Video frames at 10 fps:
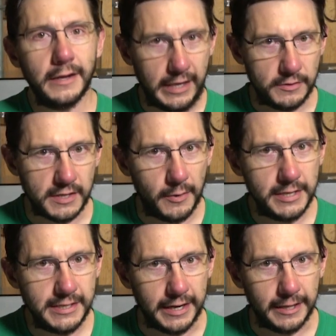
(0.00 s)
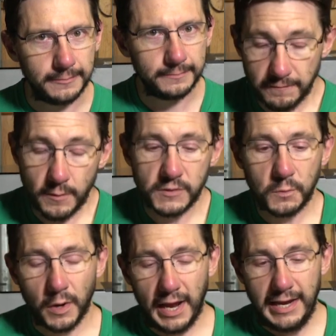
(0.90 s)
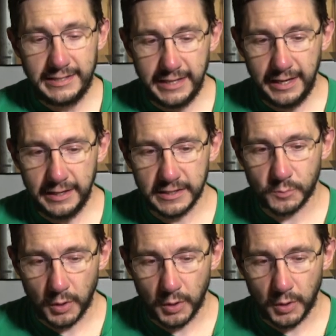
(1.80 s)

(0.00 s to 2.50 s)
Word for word: here's how I did it. First, what I did is